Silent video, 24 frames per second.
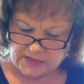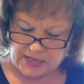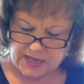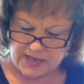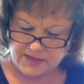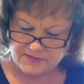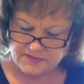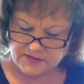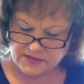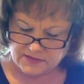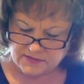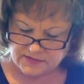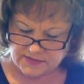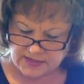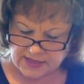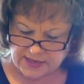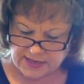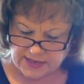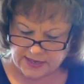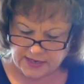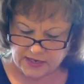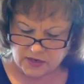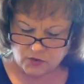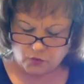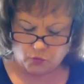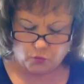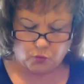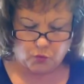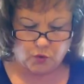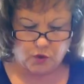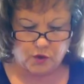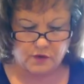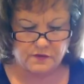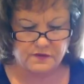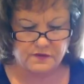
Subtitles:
and that they were